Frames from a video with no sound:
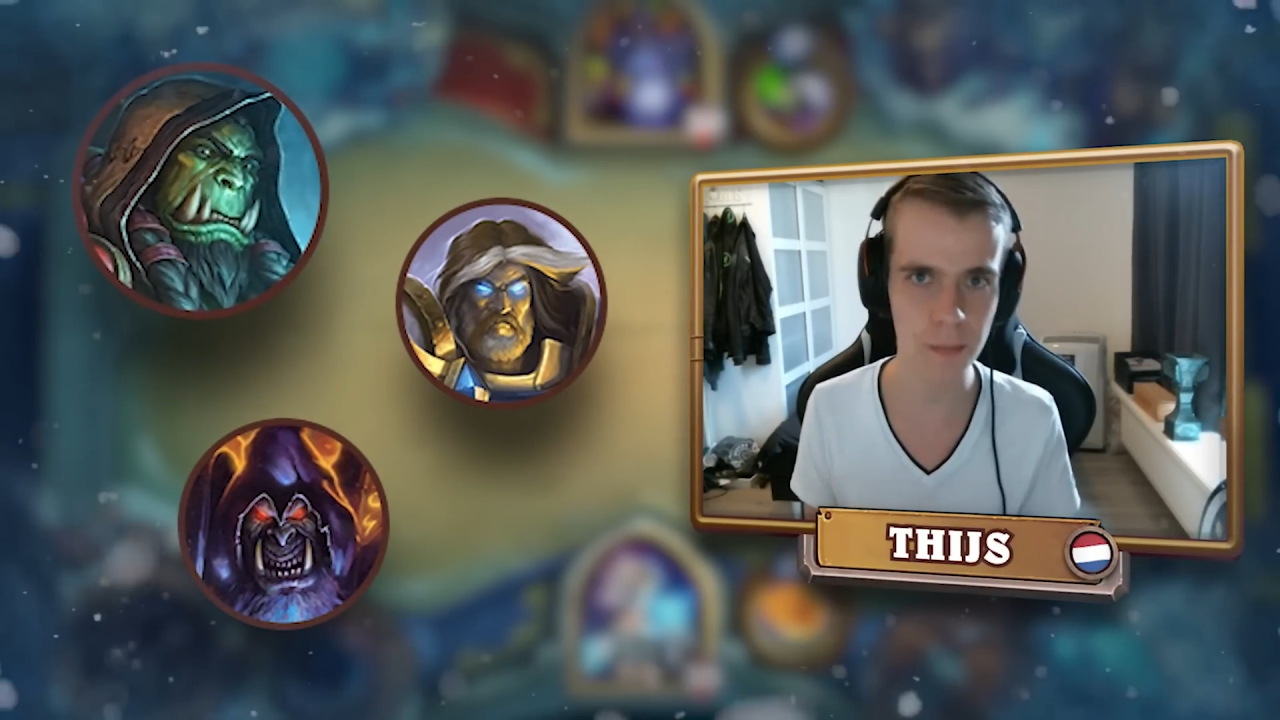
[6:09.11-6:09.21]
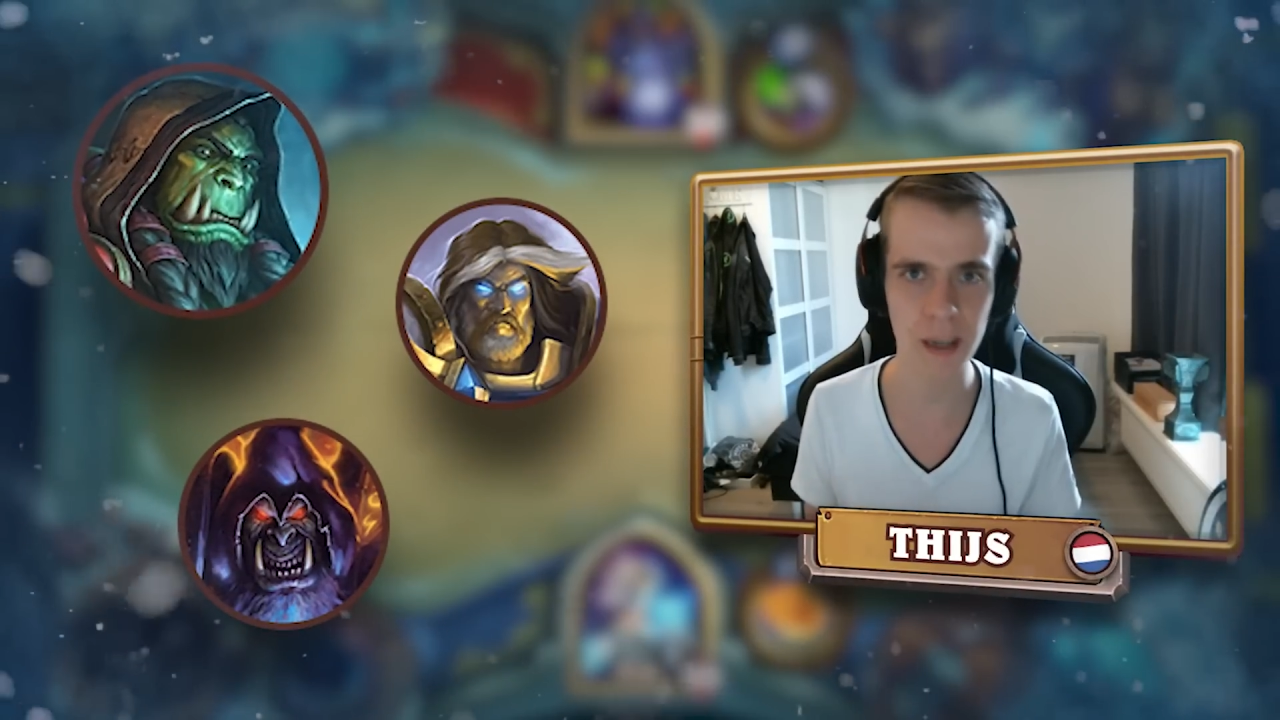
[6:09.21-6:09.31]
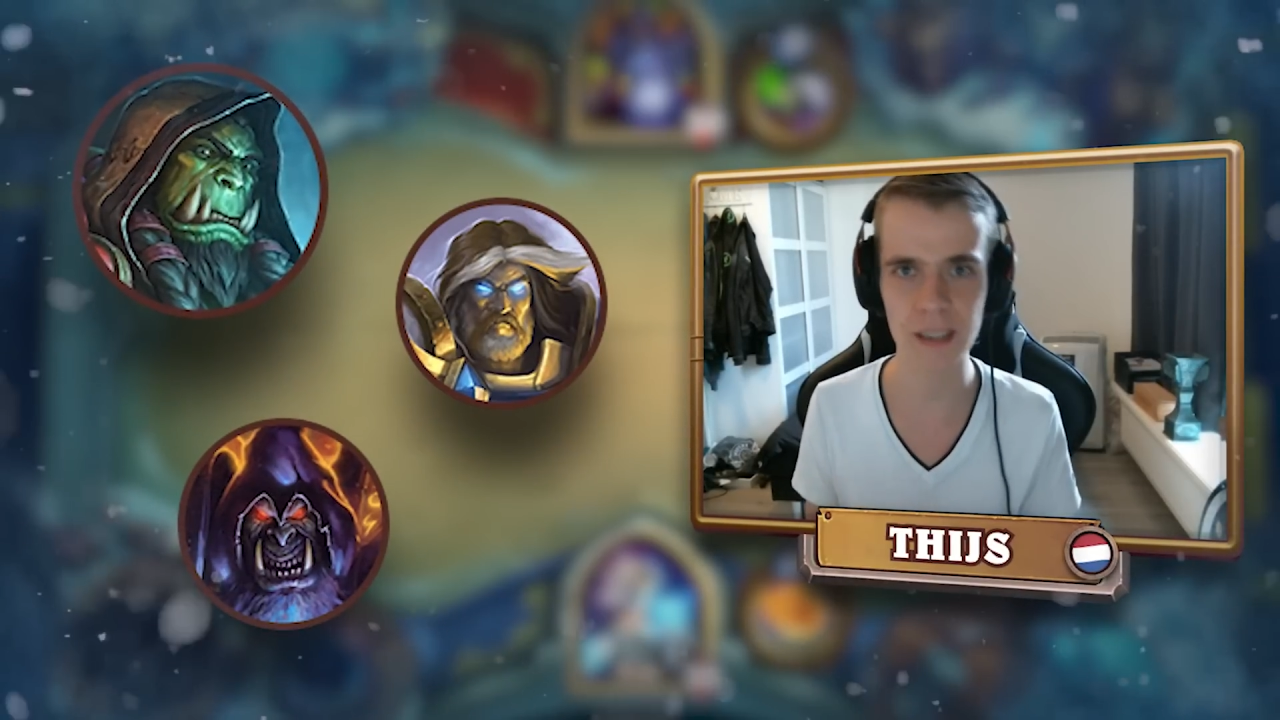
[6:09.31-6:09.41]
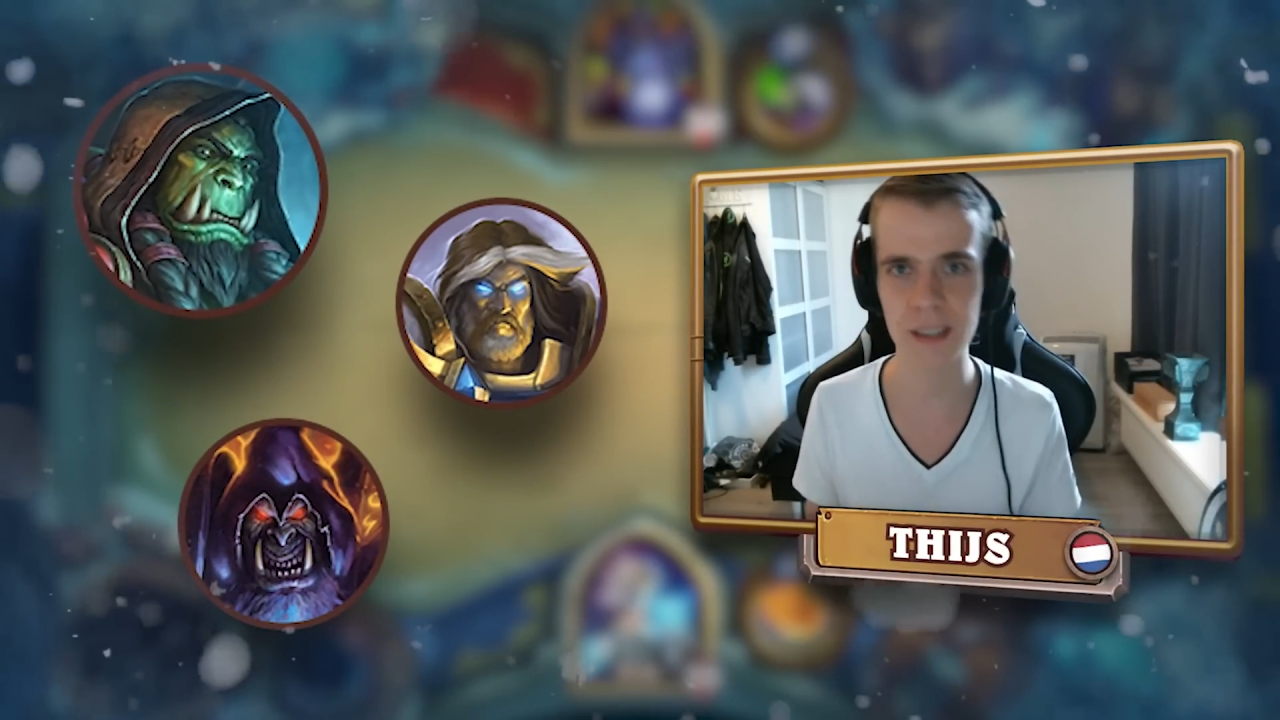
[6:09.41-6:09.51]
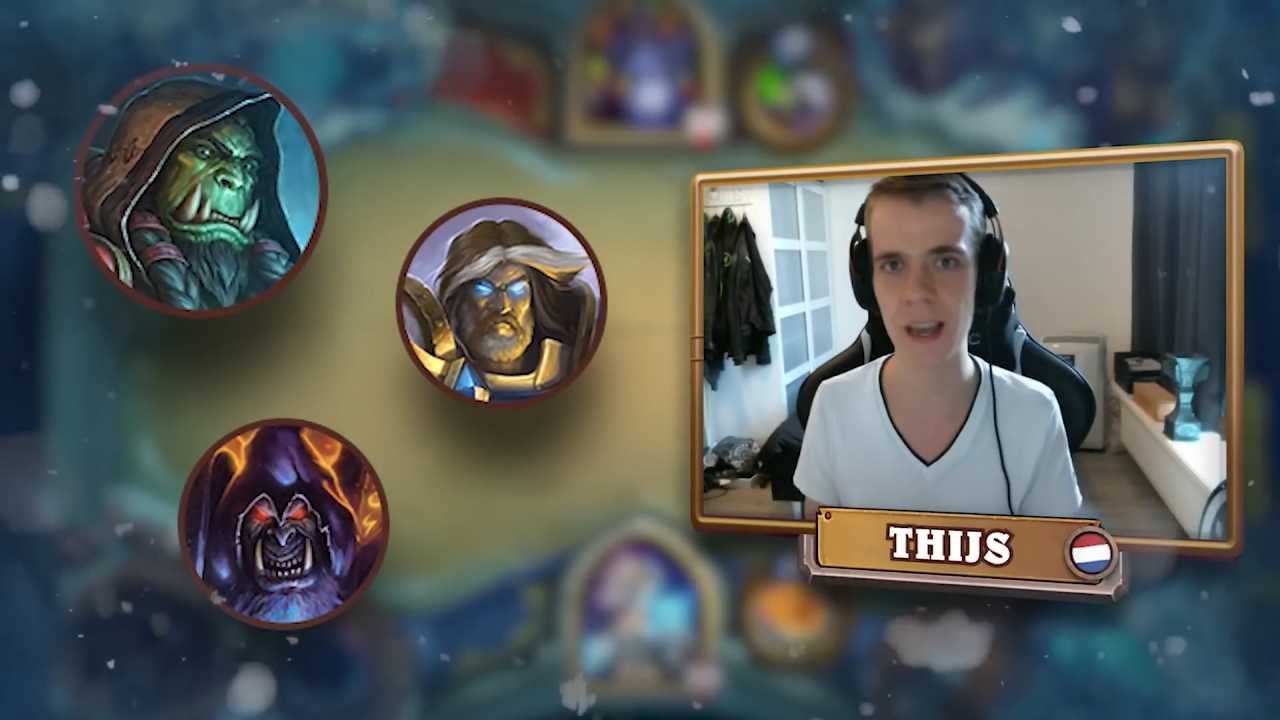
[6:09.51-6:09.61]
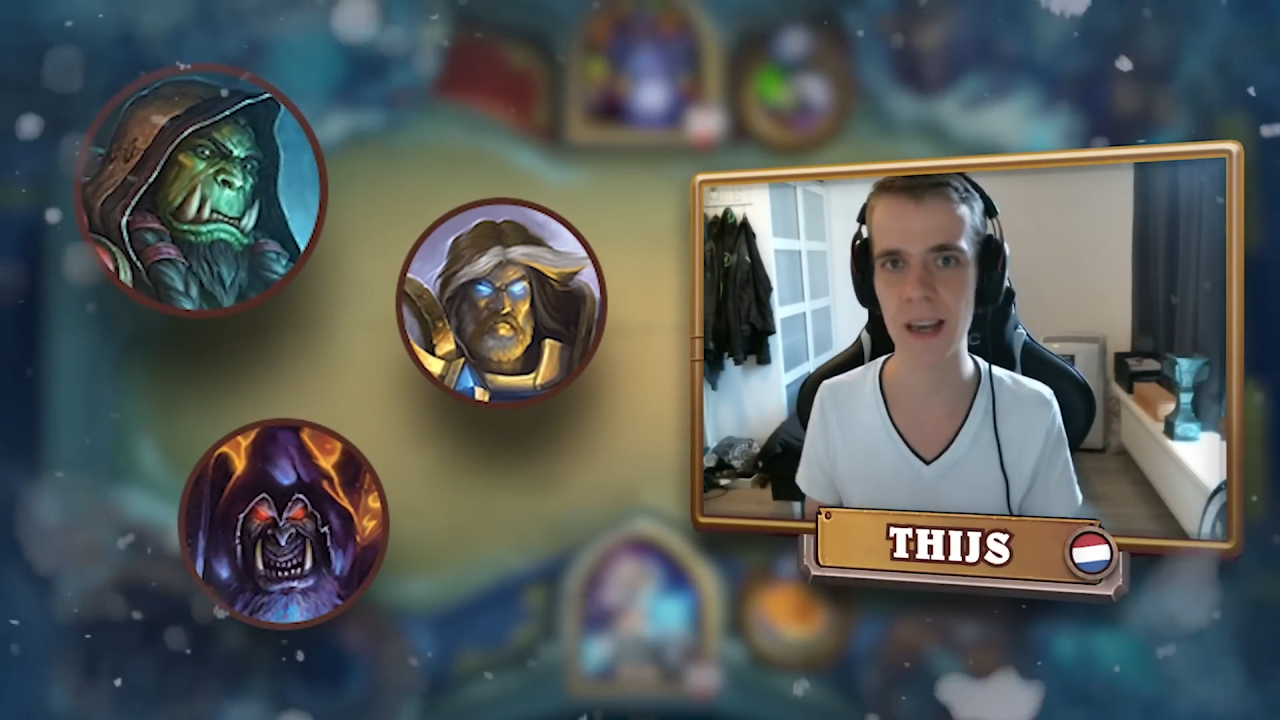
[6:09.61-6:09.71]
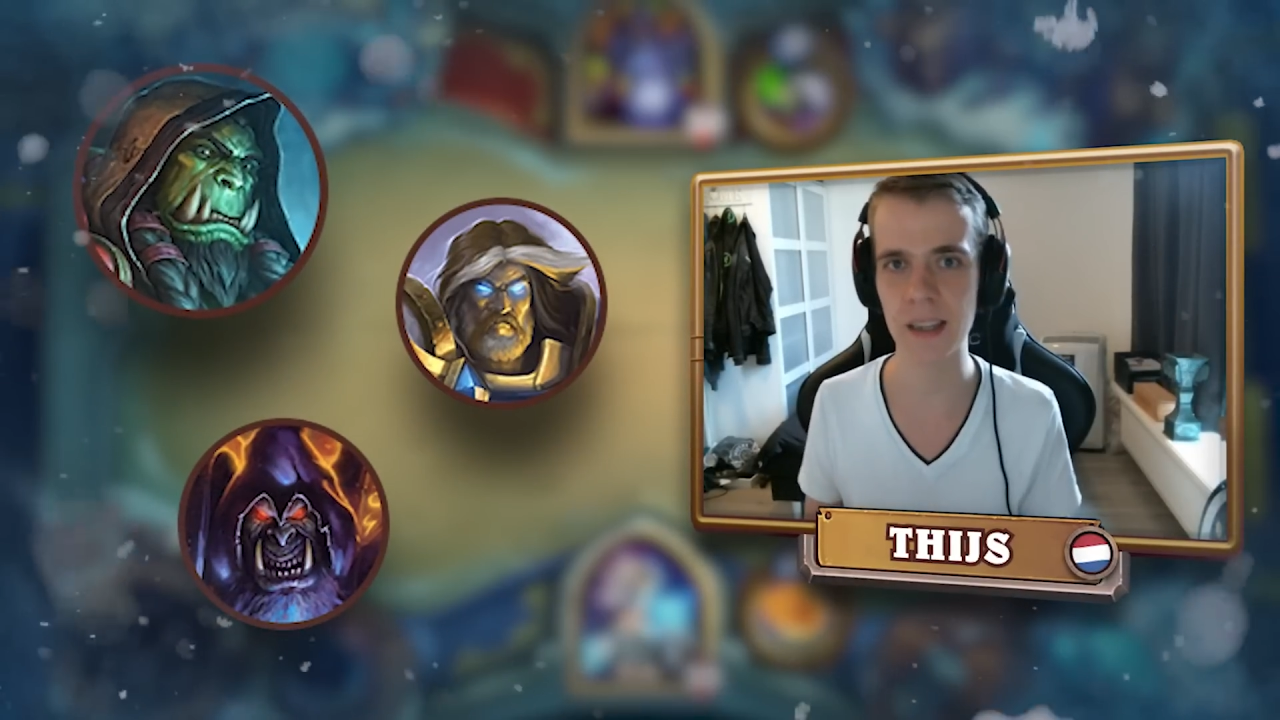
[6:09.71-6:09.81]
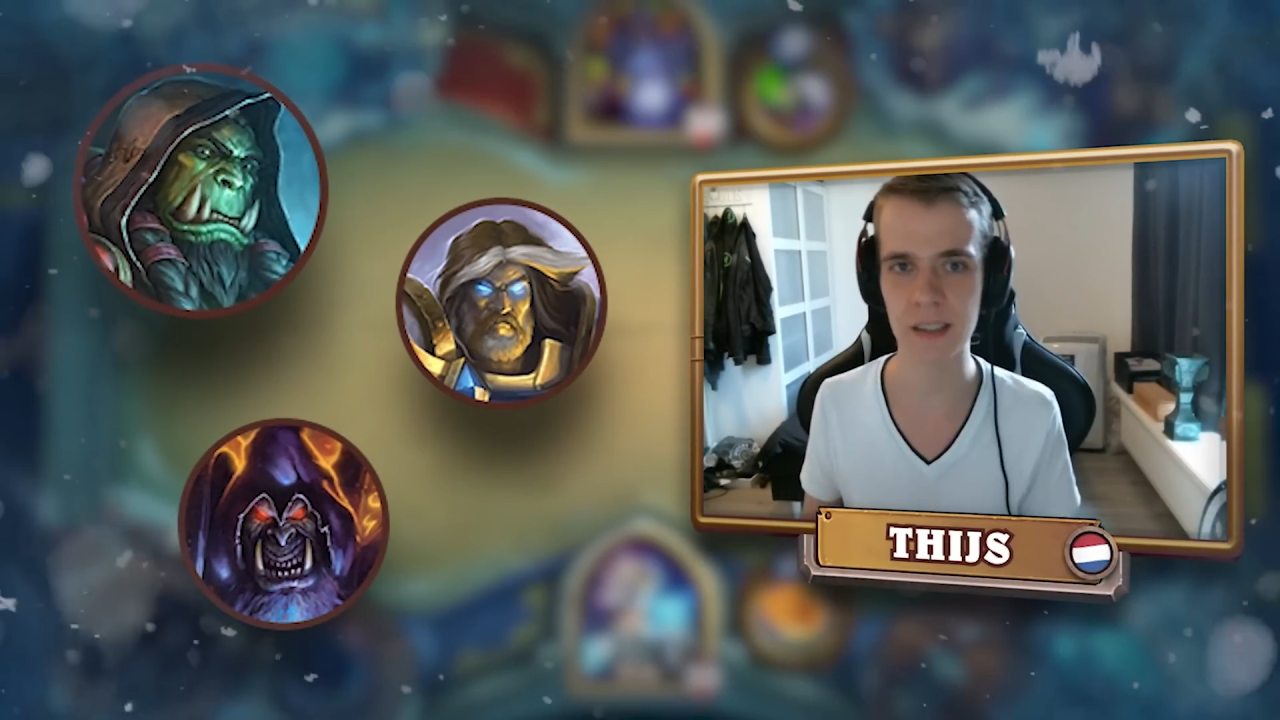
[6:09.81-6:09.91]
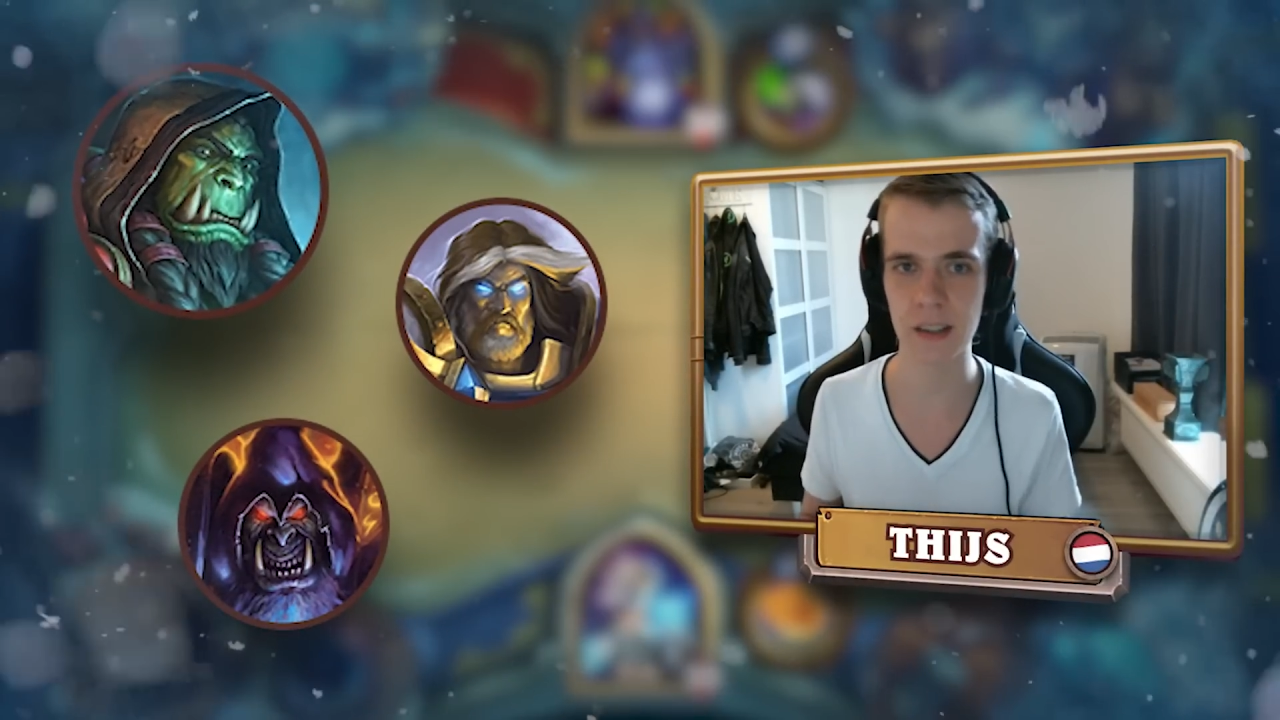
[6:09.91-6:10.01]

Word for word: based decks,